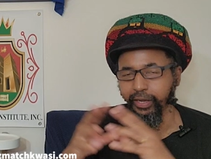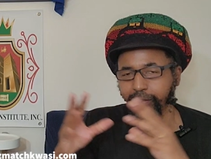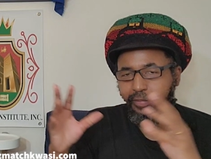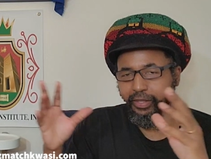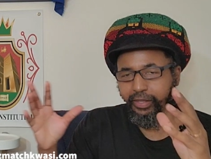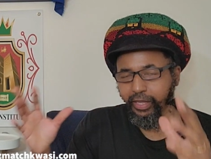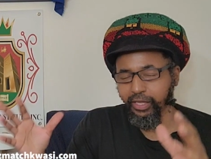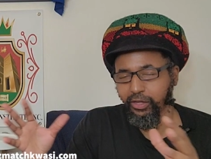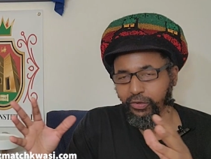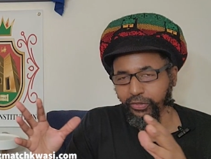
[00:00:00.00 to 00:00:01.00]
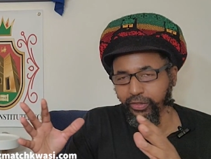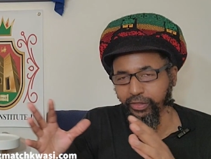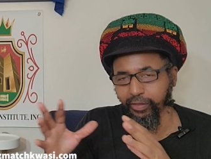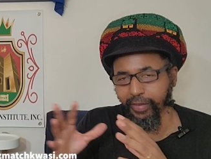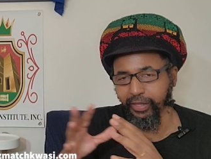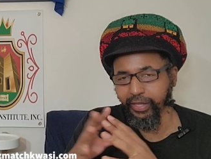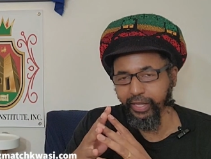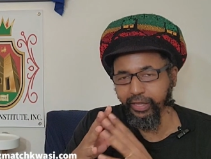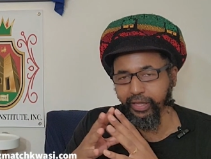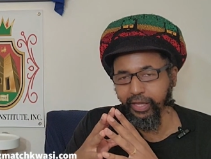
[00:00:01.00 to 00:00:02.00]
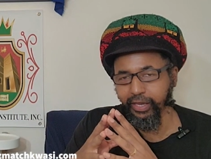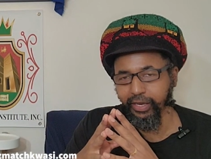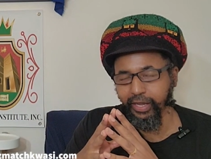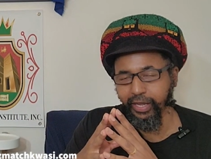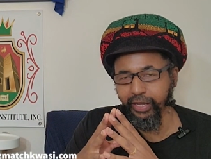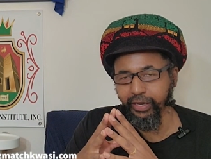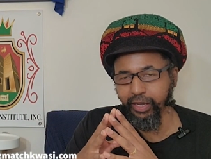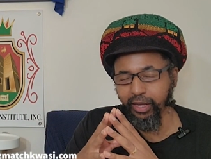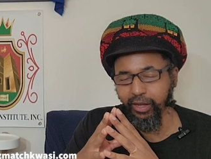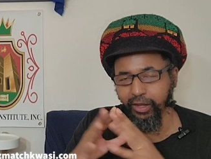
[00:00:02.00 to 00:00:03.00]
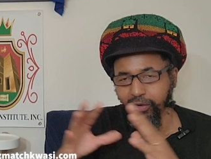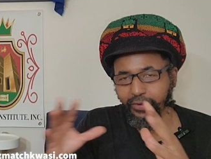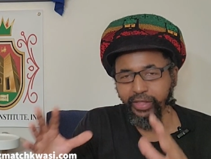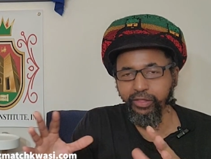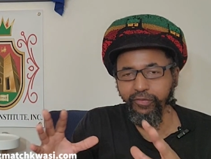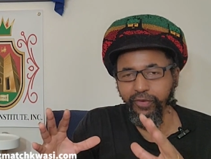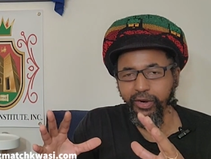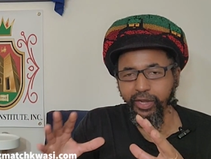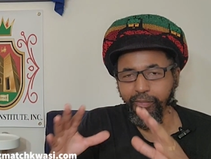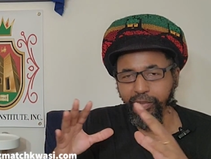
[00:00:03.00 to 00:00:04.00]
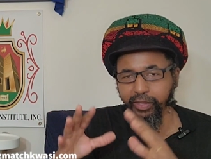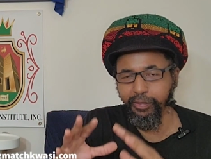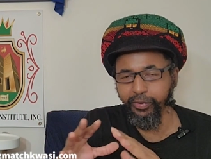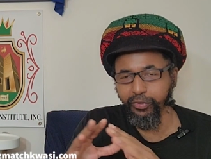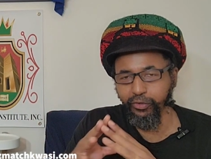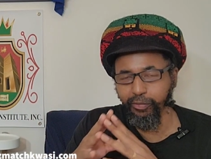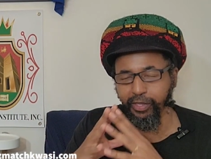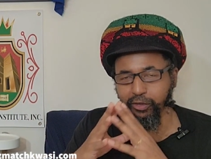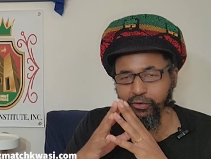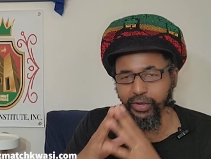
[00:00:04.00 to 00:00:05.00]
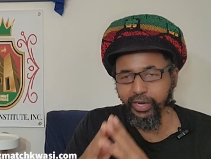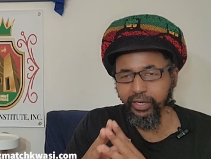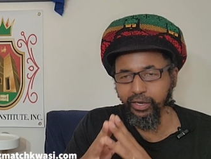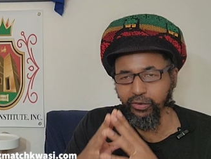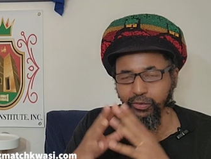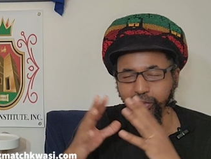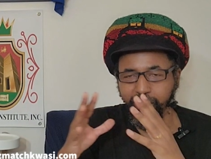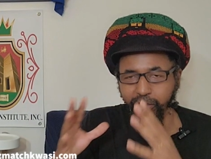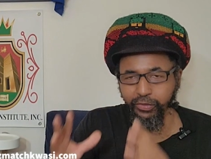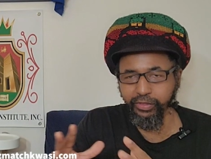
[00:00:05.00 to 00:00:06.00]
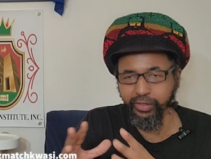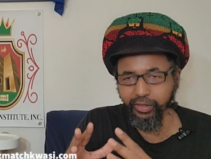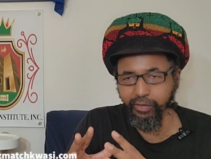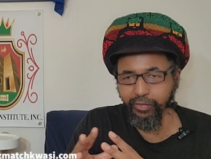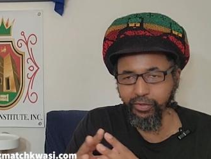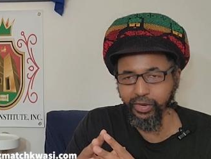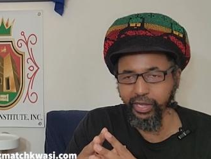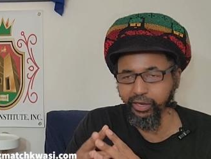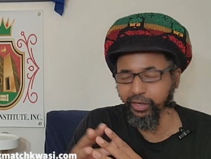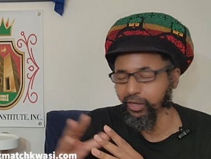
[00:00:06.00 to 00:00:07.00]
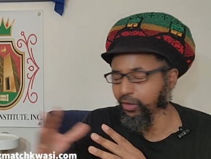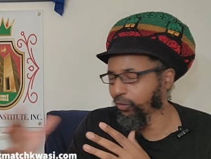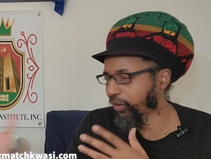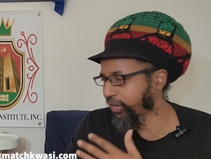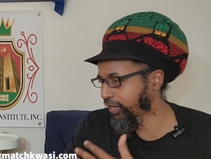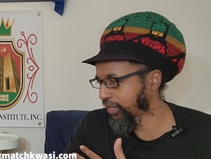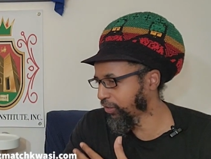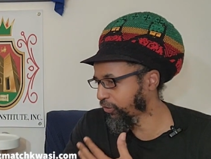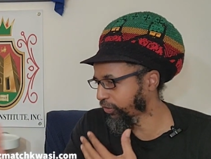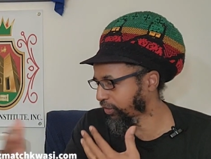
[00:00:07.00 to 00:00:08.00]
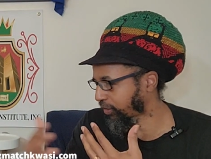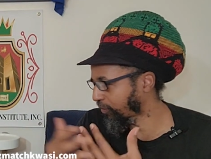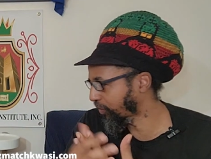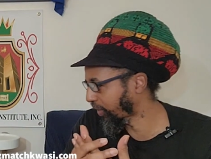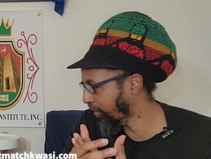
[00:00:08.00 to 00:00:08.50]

um, it's an ecosystem, as I said, and mm-hmm. all Rastafari people should be creating their own ecosystem so that when the ecosystems